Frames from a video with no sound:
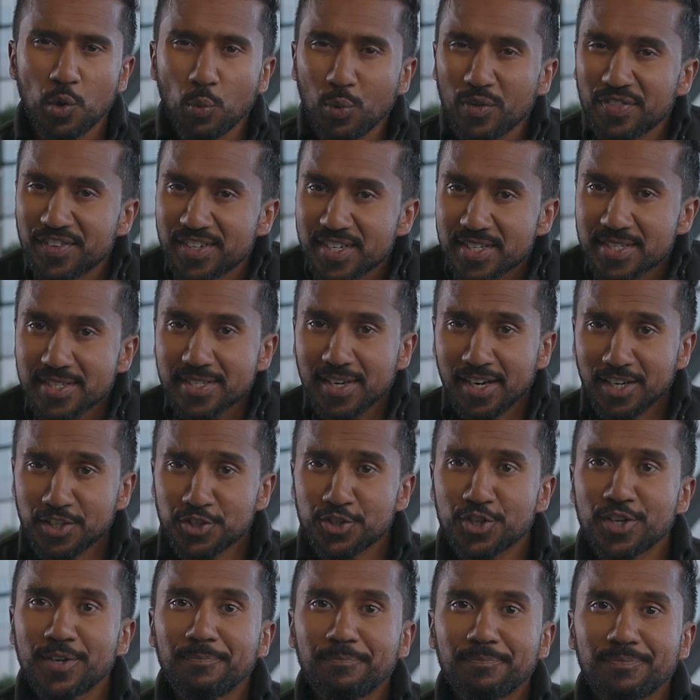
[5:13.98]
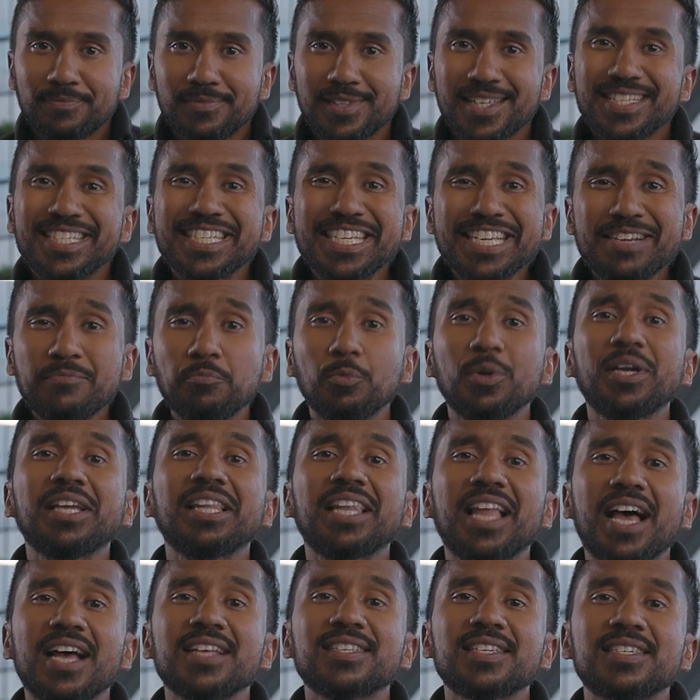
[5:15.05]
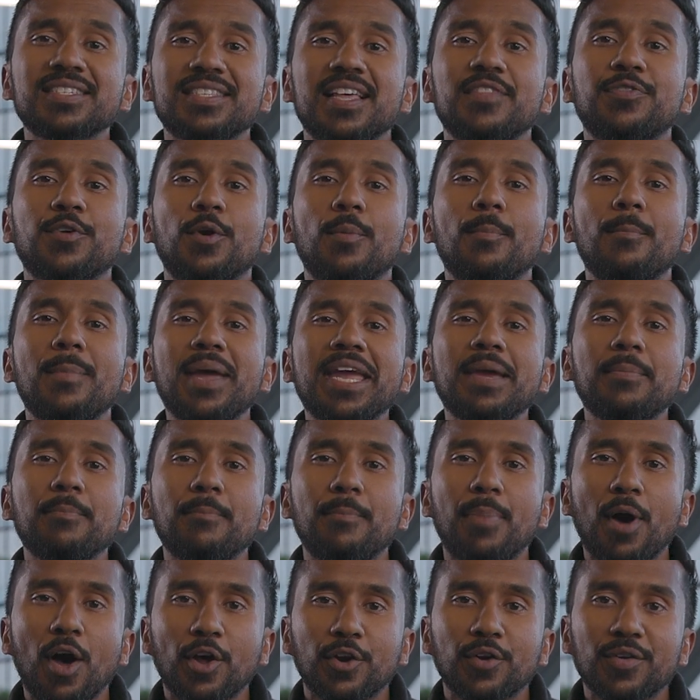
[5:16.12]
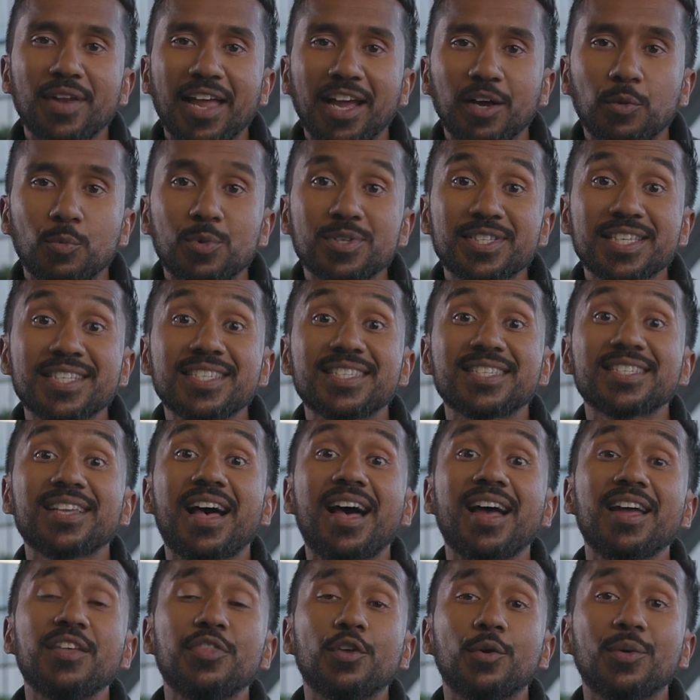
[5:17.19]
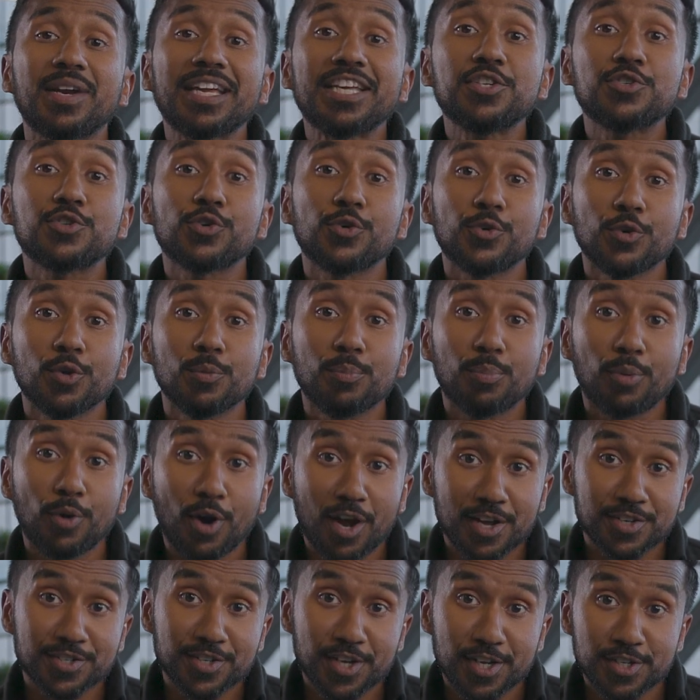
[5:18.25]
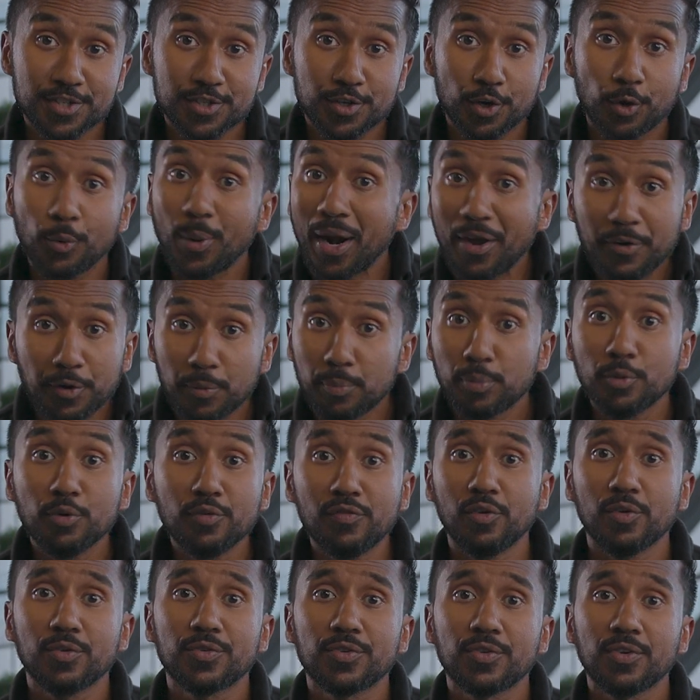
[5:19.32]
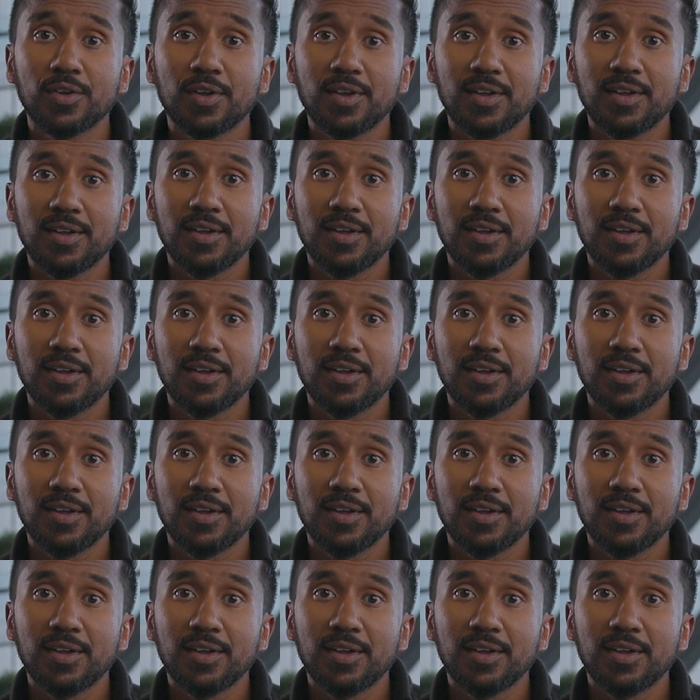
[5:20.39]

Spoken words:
With discussion, the team realizes that their main bottleneck was inside their internal process around approvals.